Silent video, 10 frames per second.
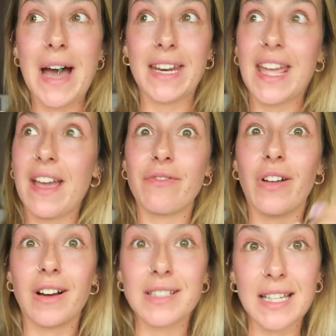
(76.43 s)
Paddy came
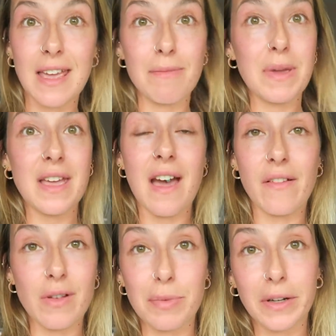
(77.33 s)
first, like he beat
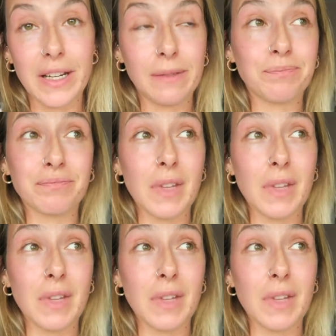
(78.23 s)
everybody,